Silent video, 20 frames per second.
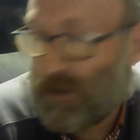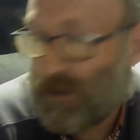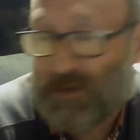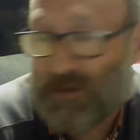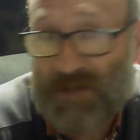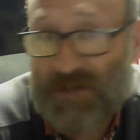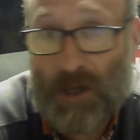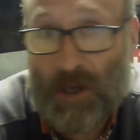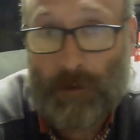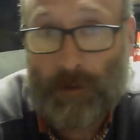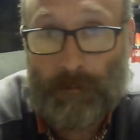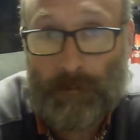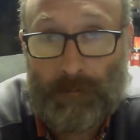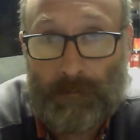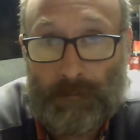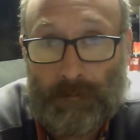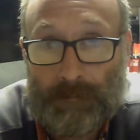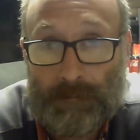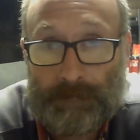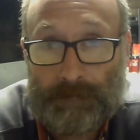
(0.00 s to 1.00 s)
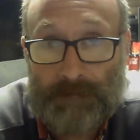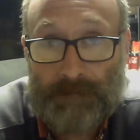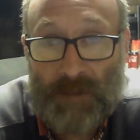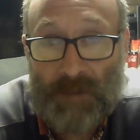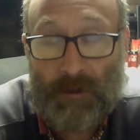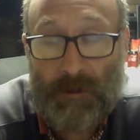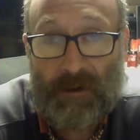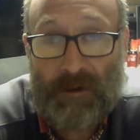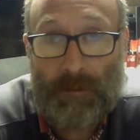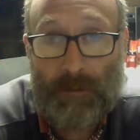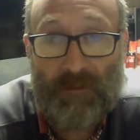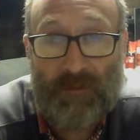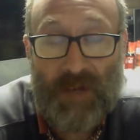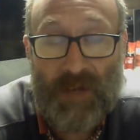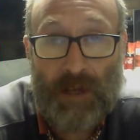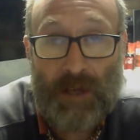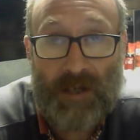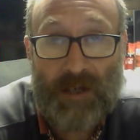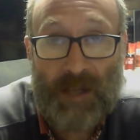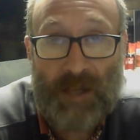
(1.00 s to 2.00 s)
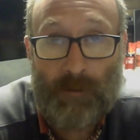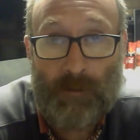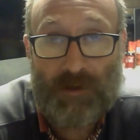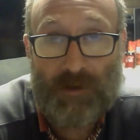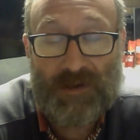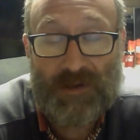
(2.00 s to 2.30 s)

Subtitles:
So, let me grab the video camera,